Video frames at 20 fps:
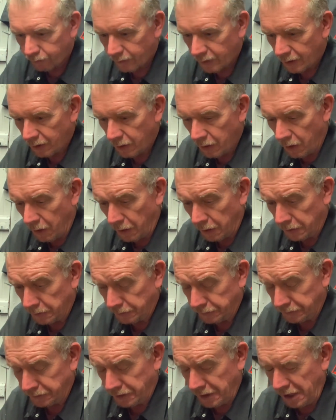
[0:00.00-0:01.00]
Oh.
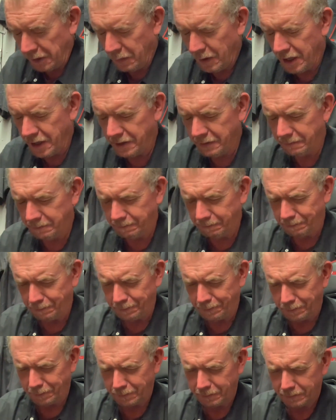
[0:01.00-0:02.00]
Day 1,
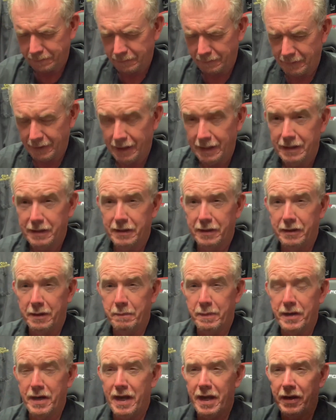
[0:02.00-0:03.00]
the
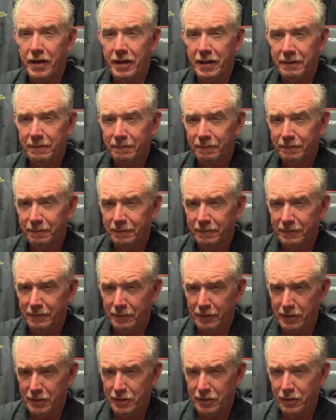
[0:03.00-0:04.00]
banana
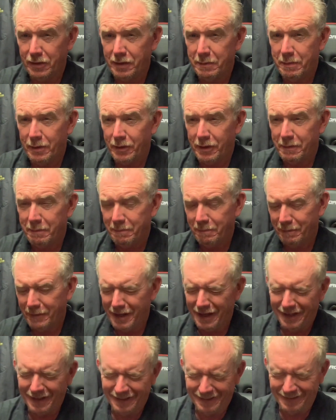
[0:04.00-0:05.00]
with a soggy bottom.
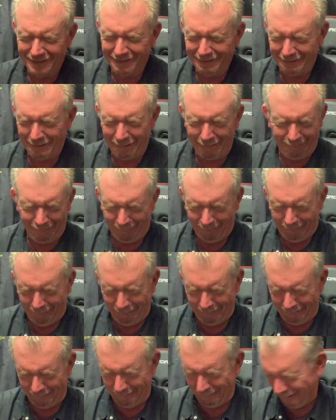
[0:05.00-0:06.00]

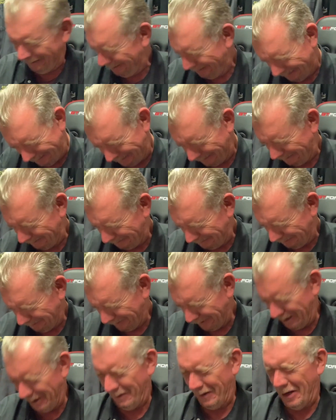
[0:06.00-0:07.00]
Oh,
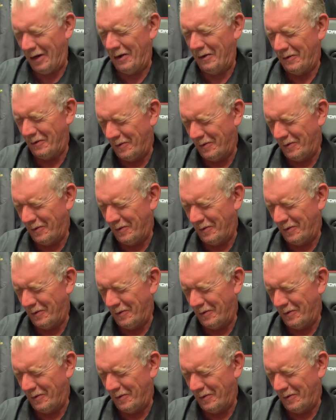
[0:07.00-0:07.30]
here we go.